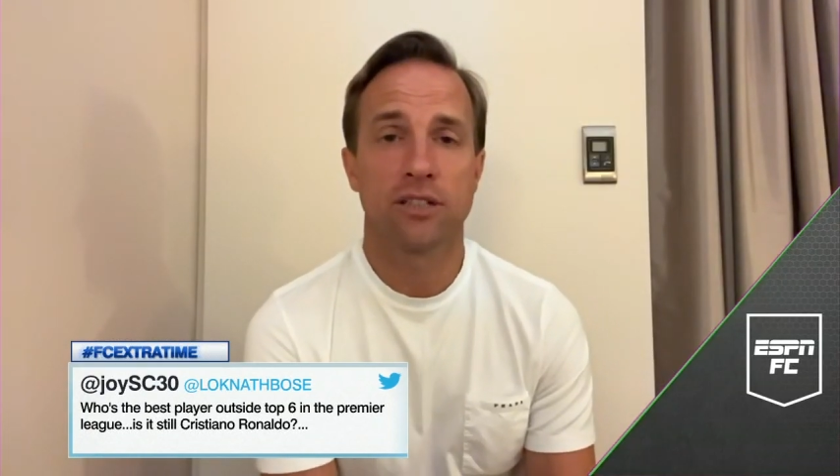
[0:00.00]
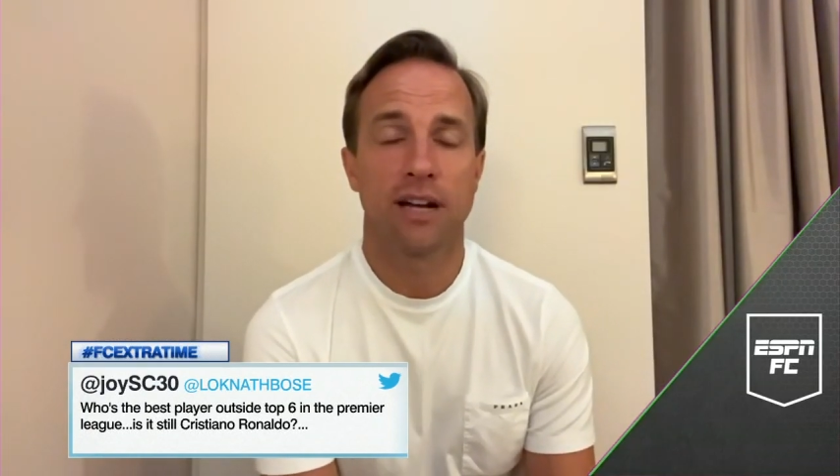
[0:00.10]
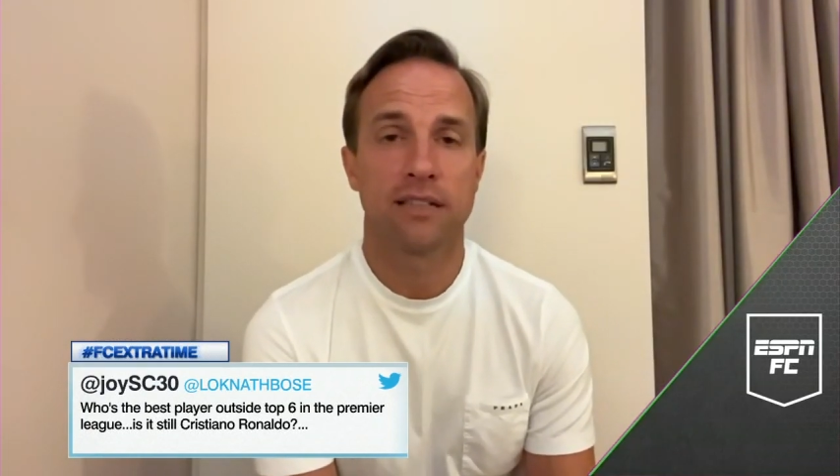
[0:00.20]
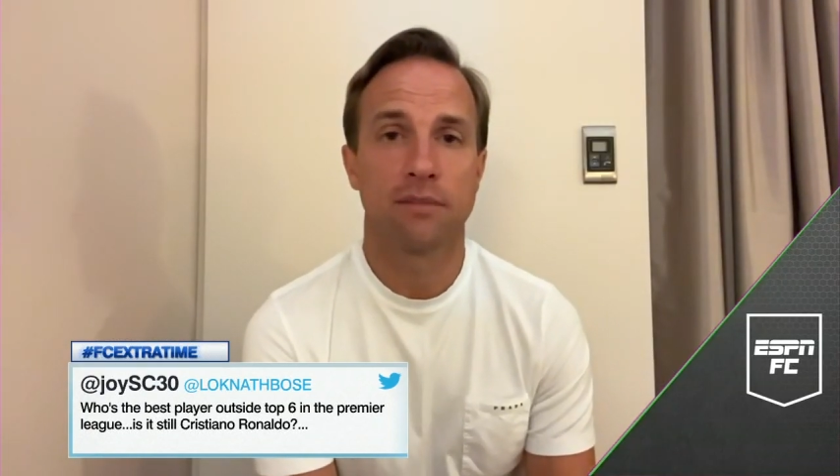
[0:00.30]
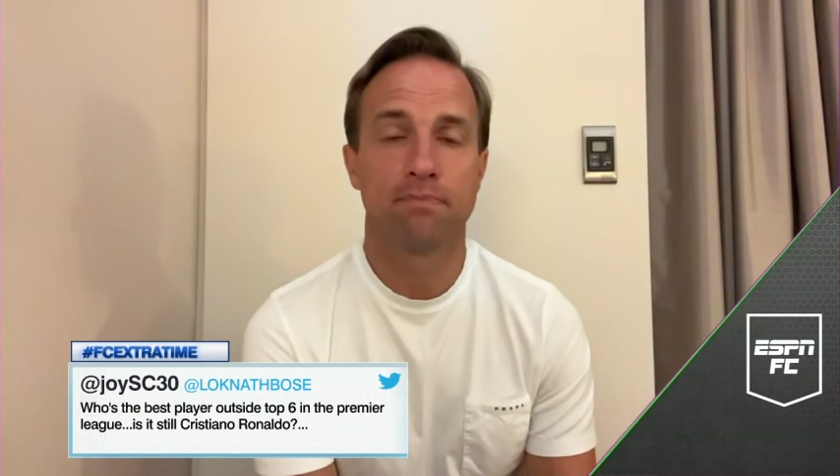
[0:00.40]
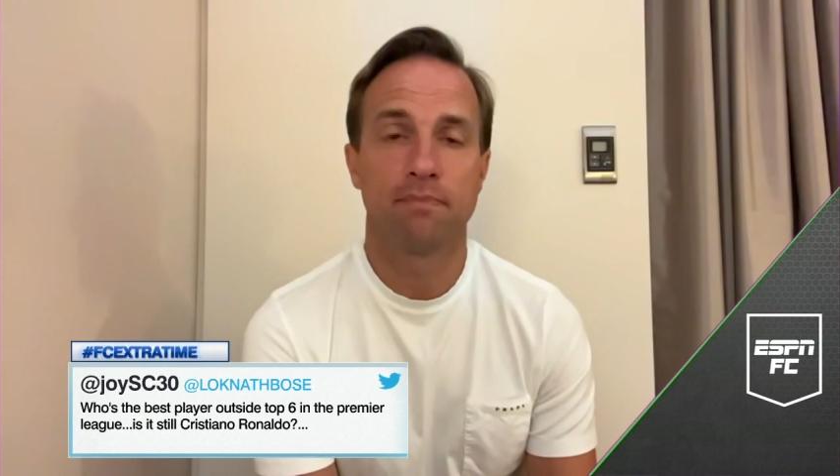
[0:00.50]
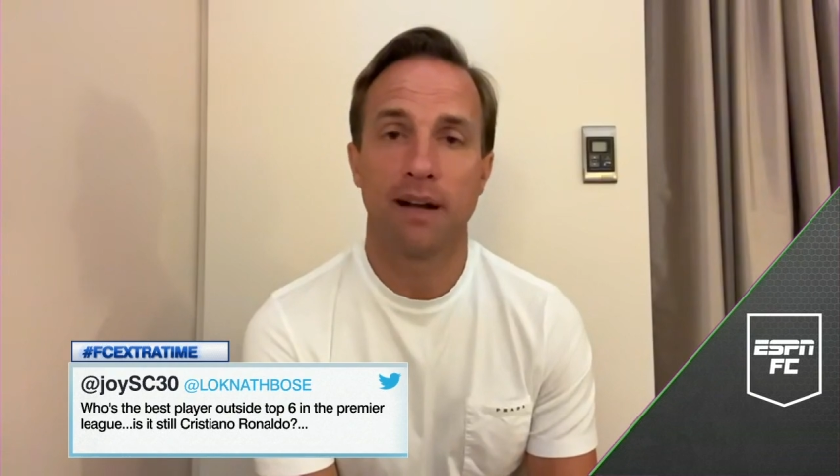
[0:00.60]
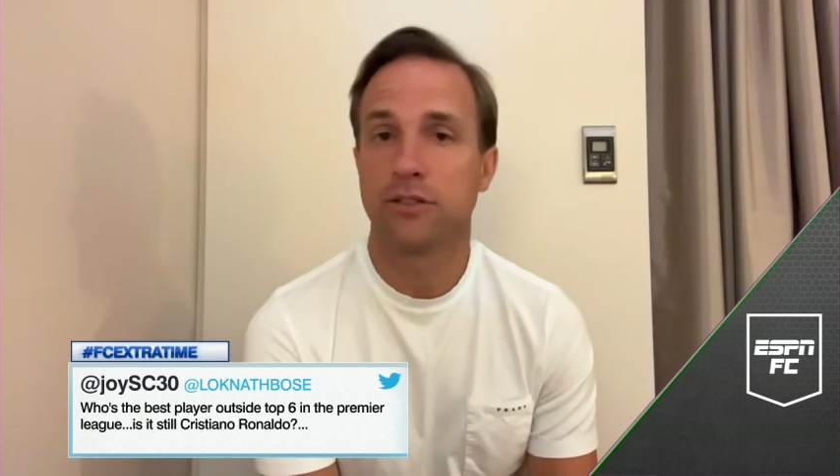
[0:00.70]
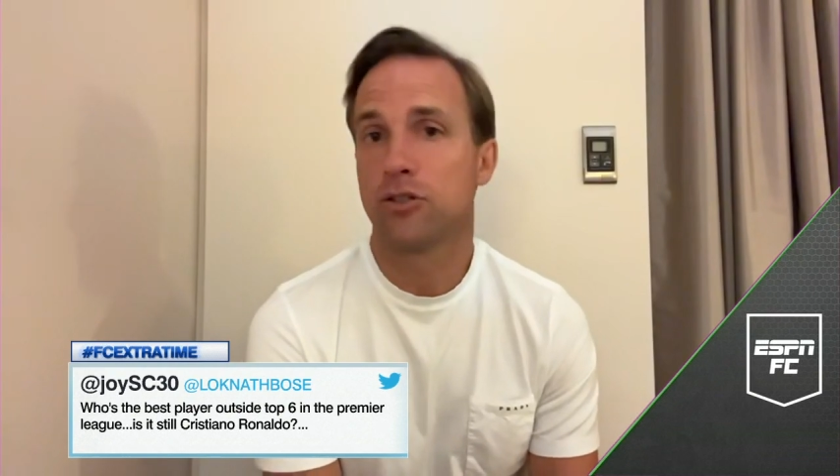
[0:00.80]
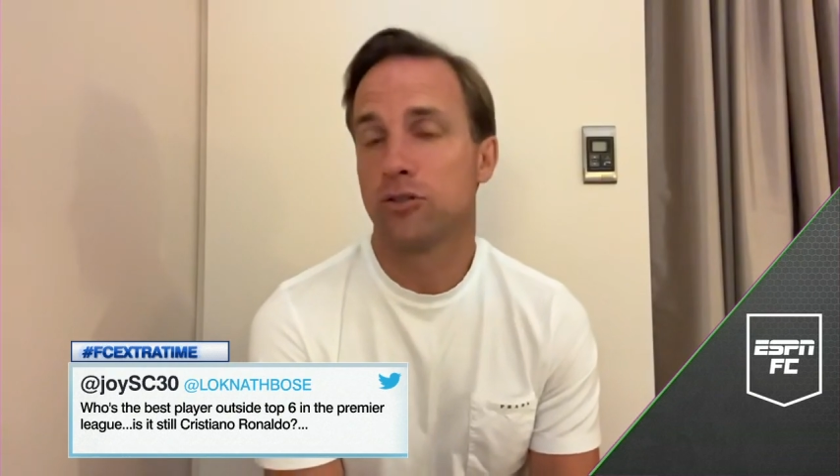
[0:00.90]
has a, a
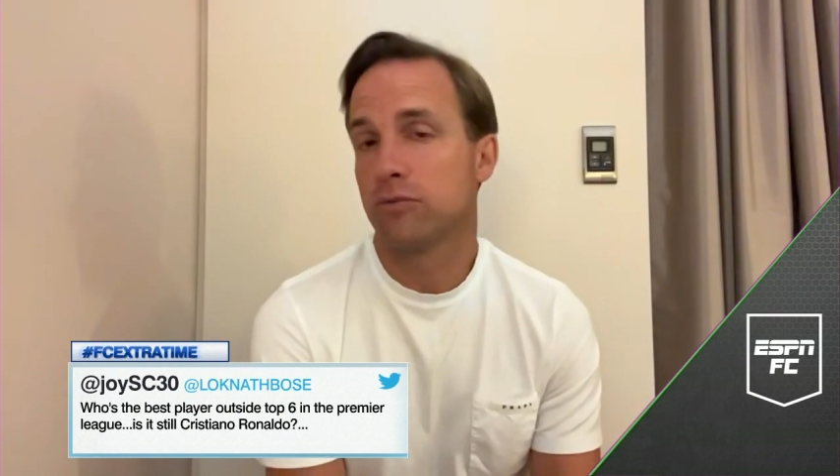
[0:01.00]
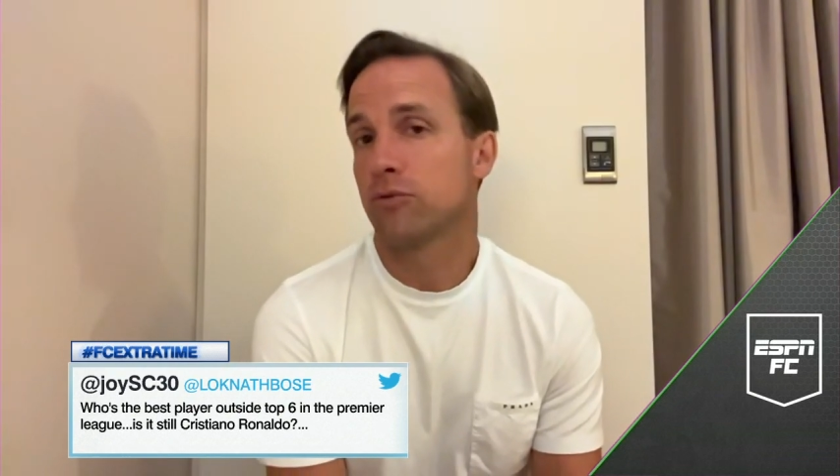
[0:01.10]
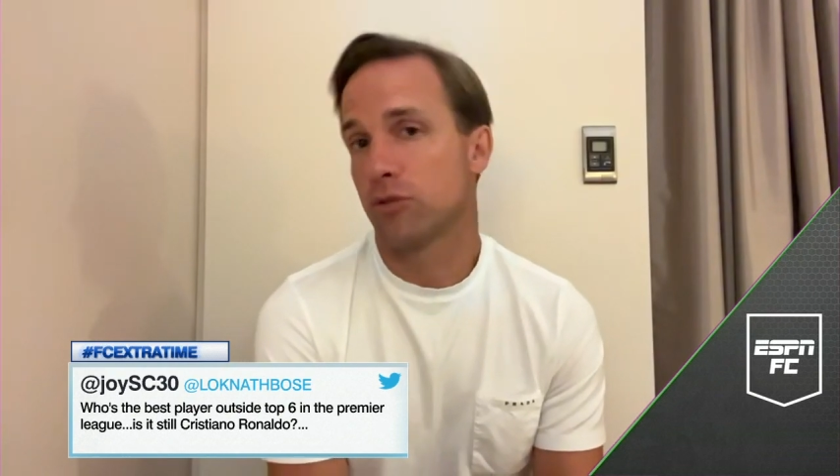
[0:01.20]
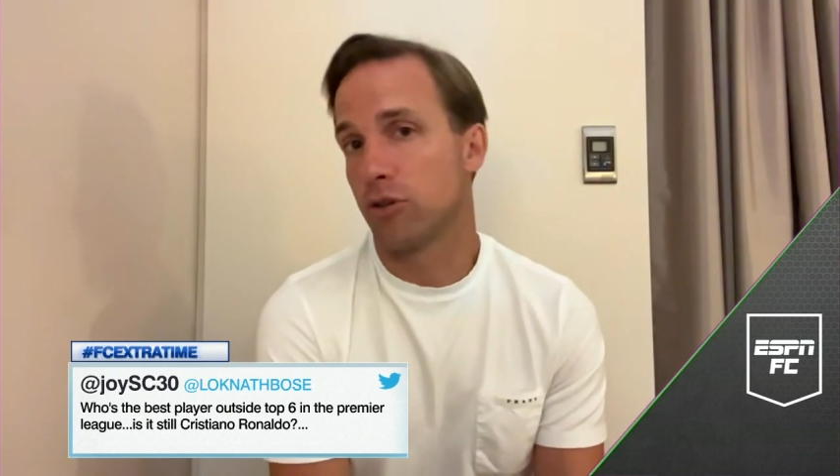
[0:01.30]
mm.